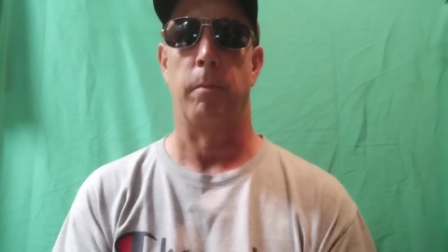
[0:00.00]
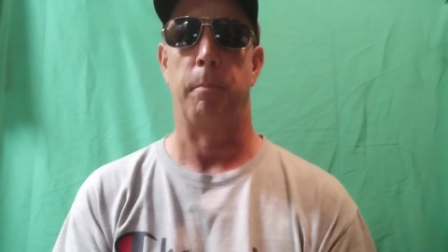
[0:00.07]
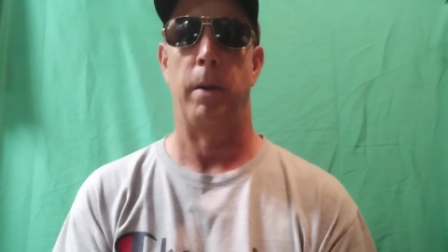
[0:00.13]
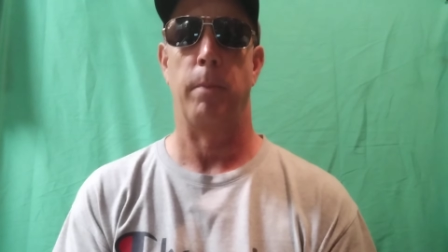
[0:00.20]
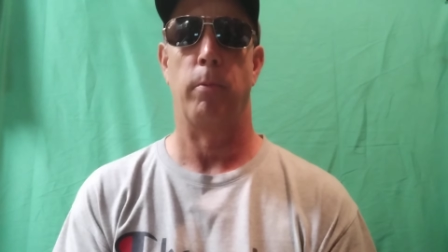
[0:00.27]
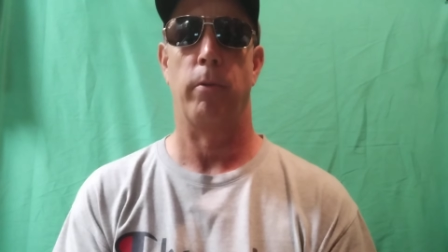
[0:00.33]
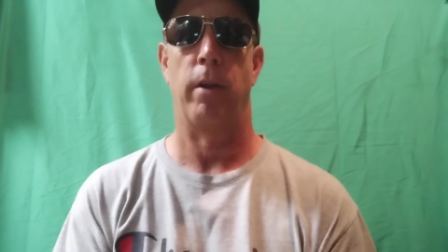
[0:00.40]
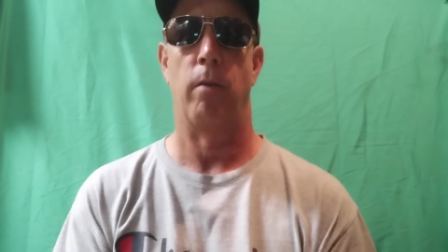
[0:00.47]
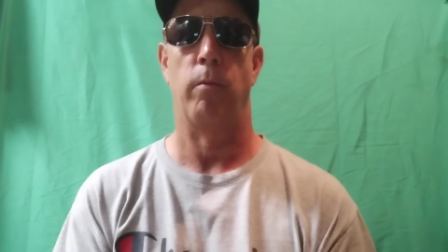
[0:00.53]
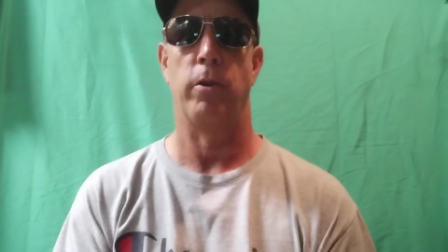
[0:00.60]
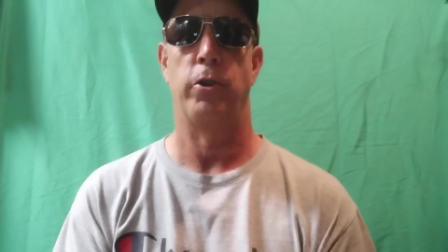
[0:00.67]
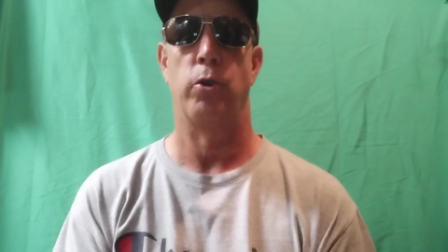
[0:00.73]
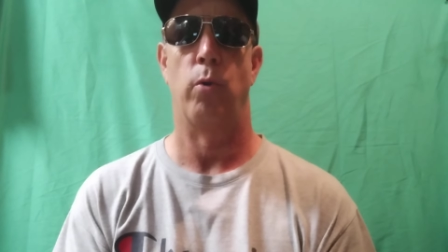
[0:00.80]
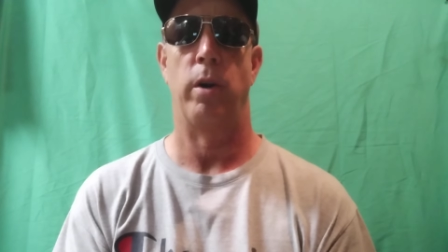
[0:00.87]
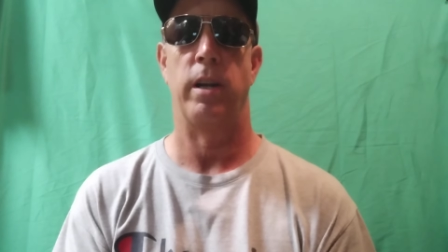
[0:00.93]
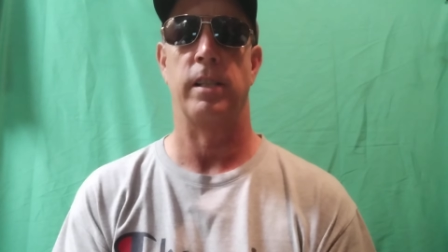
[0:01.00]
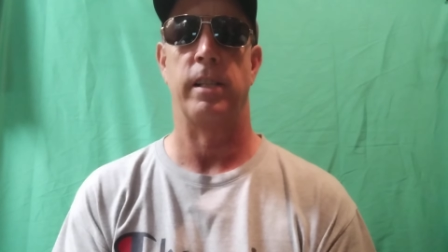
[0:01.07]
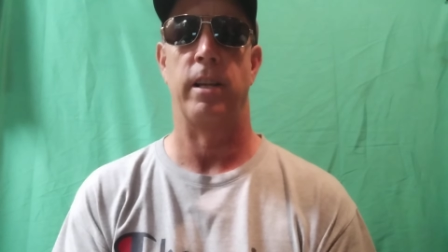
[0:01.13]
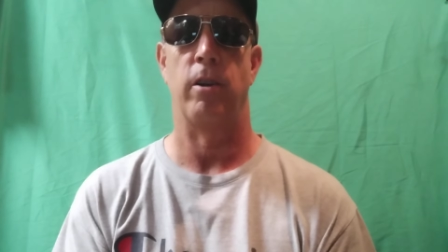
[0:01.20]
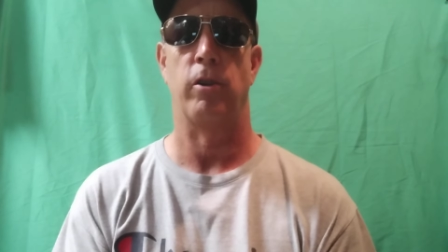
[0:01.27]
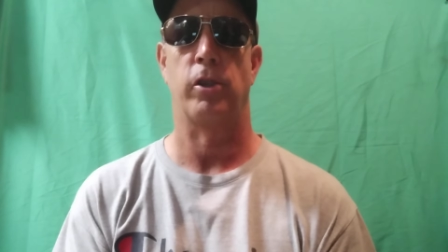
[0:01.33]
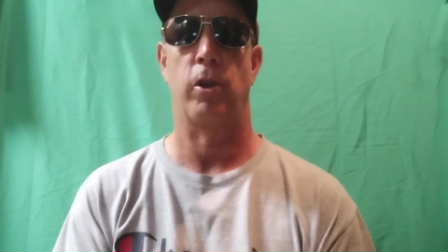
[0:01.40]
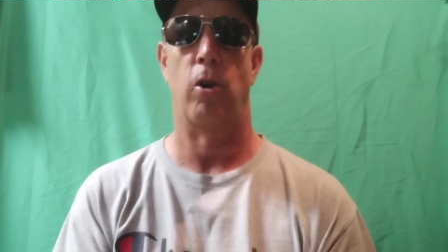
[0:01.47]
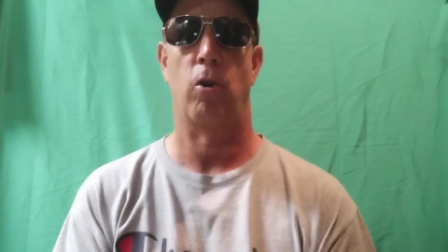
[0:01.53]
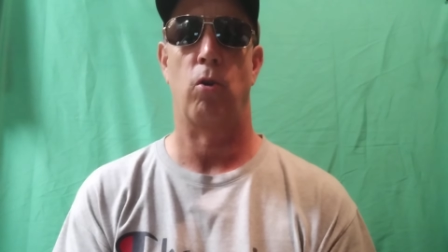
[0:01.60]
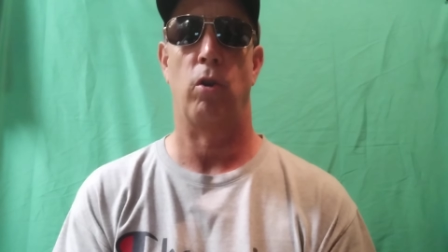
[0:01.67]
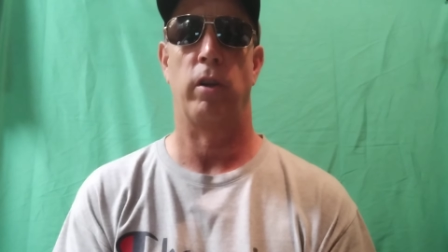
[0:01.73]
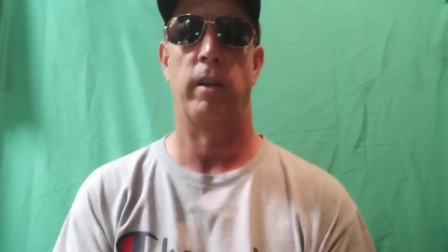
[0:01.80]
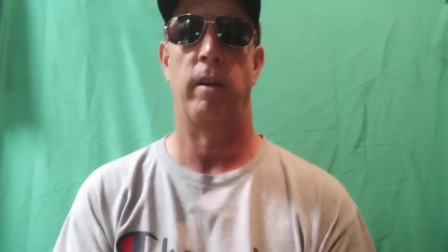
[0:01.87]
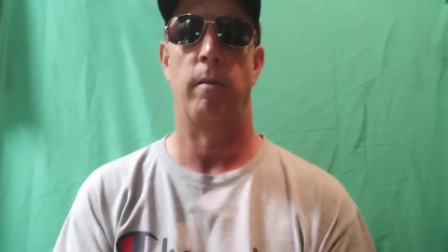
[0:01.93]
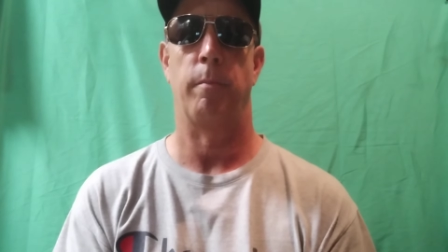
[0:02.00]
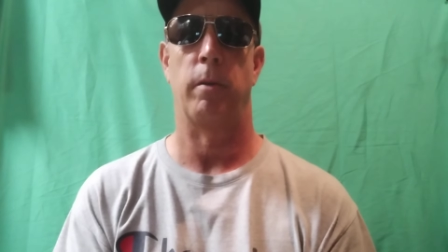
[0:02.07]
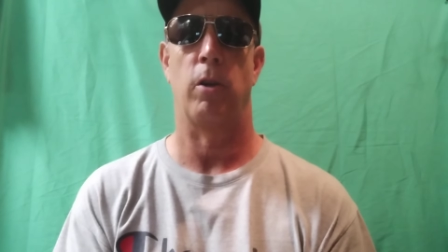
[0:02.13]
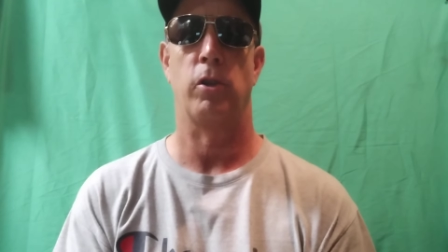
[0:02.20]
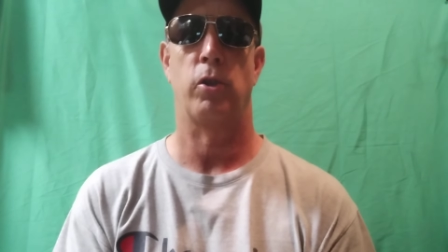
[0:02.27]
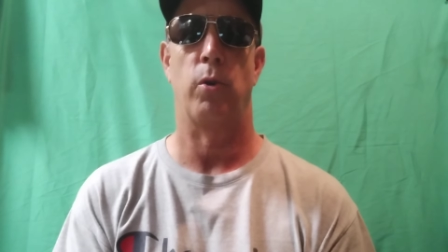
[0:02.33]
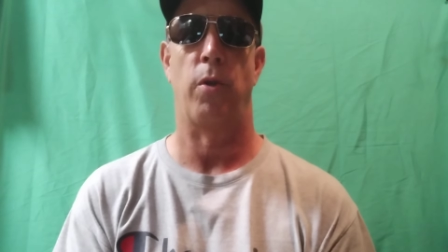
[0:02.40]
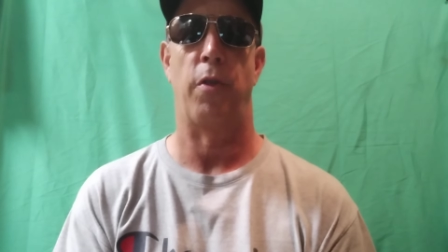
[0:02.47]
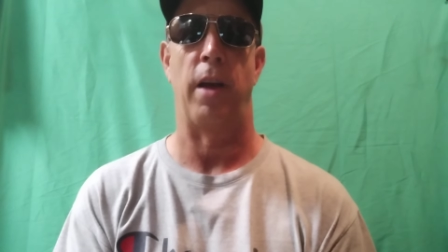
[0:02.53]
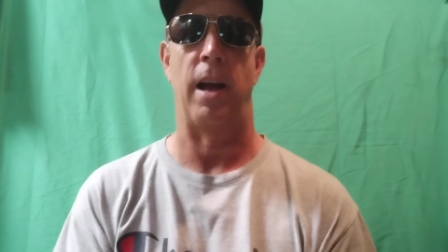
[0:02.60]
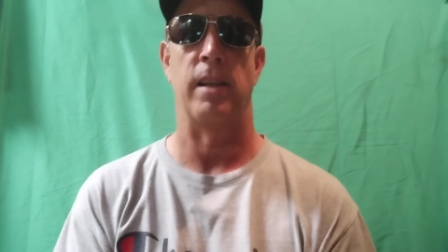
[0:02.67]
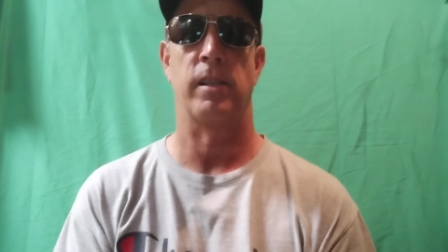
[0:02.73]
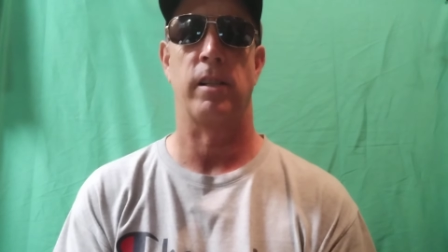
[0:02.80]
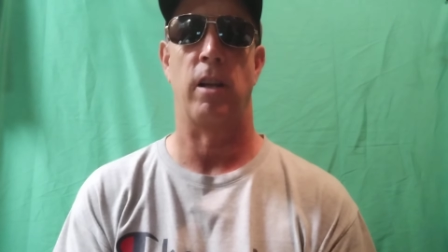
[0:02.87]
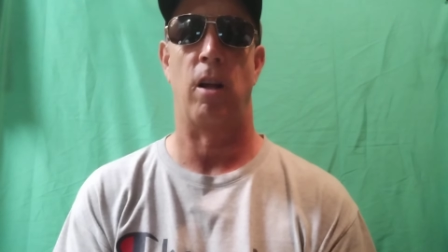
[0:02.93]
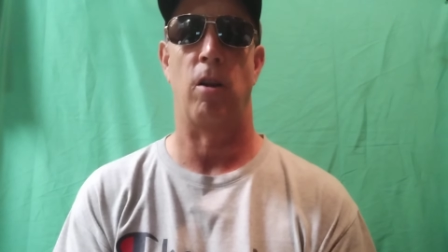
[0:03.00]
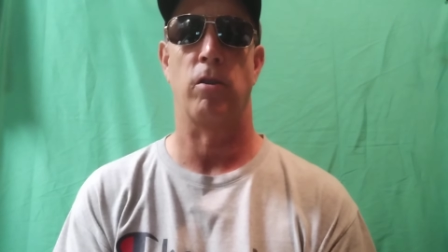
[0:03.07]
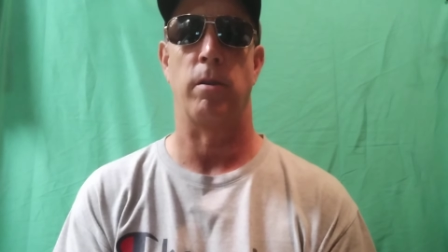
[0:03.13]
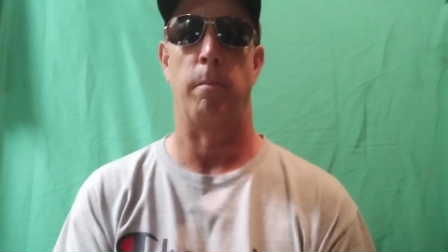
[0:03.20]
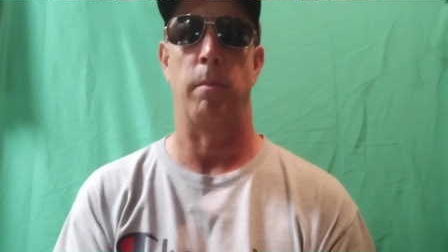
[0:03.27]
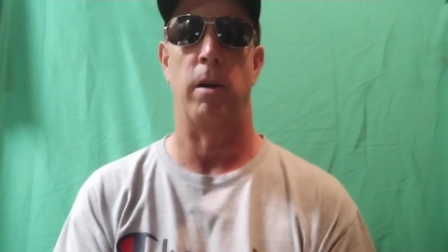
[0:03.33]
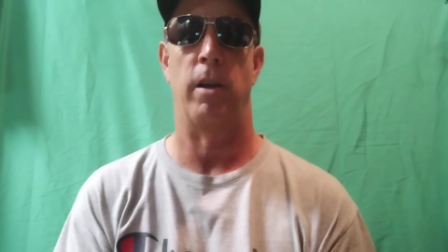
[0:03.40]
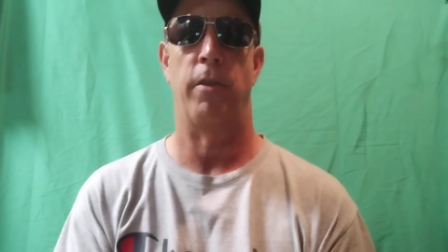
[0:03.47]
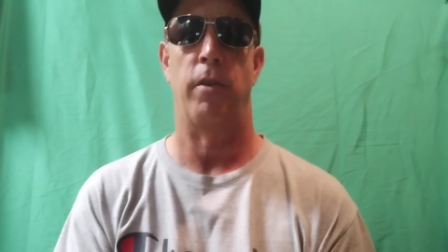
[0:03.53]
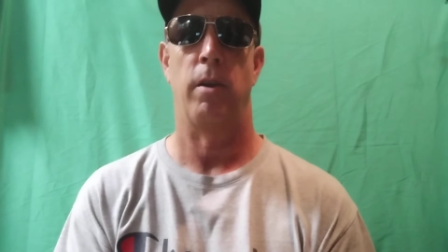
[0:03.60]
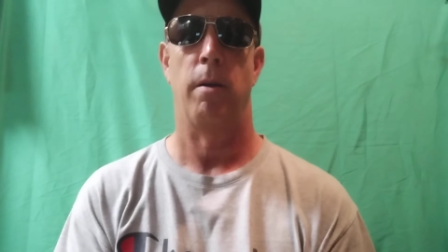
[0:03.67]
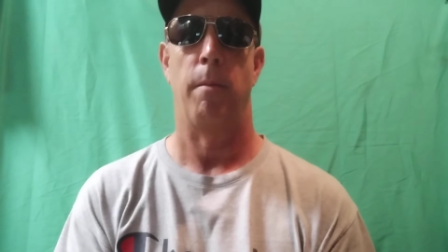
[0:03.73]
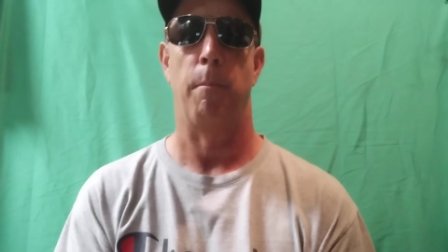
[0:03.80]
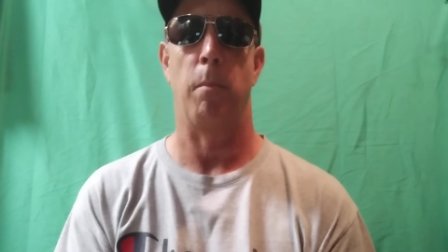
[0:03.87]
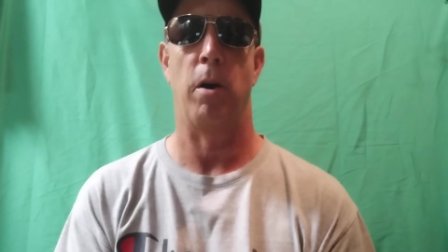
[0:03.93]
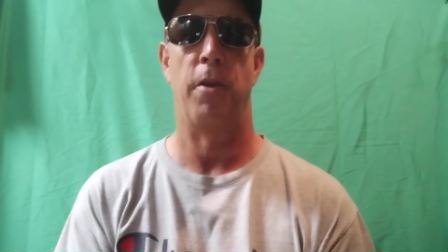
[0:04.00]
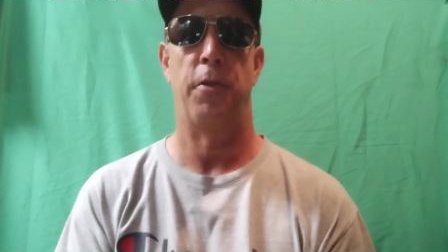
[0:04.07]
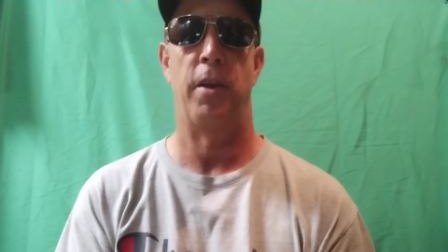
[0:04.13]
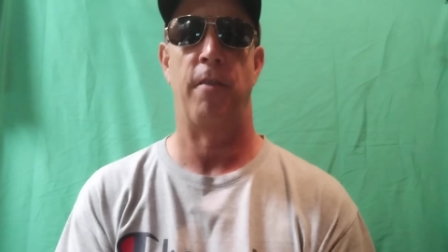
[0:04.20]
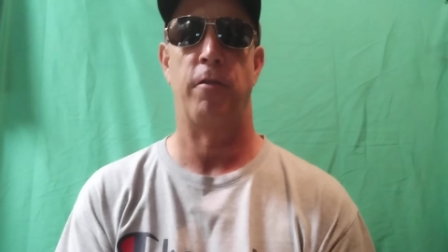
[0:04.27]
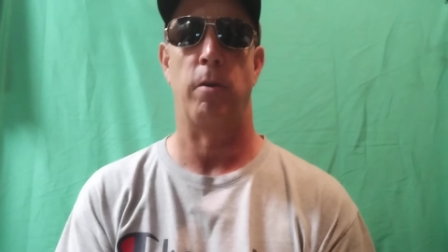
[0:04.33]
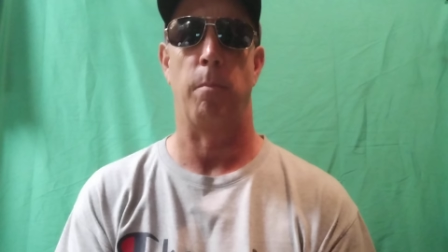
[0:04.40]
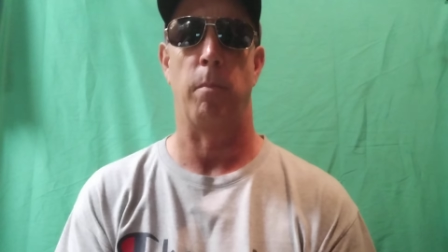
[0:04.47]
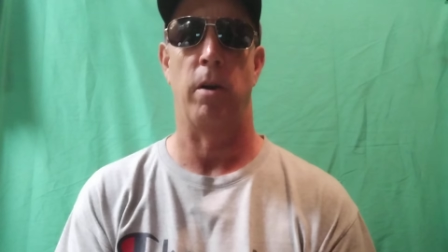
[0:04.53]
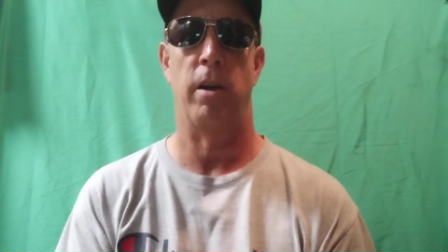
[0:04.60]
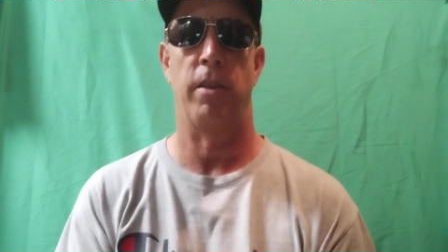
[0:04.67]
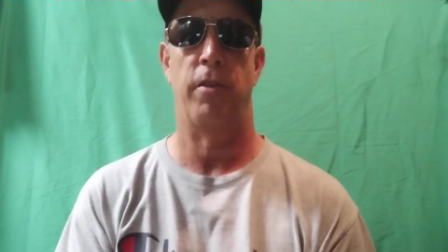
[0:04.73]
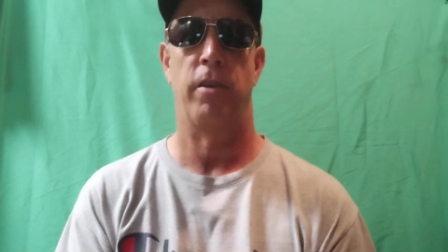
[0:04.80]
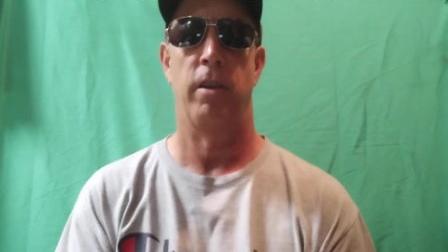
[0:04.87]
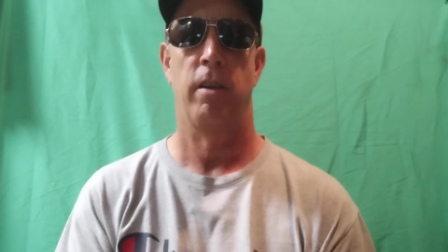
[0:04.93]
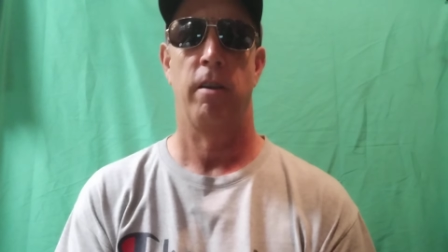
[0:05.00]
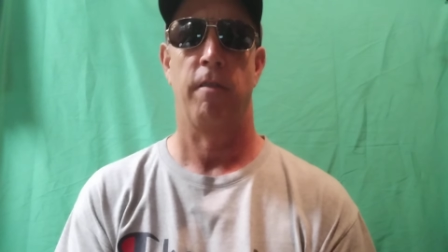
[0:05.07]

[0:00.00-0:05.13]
people that would join his inner circle and give him close to a thousand dollars a month, month after month,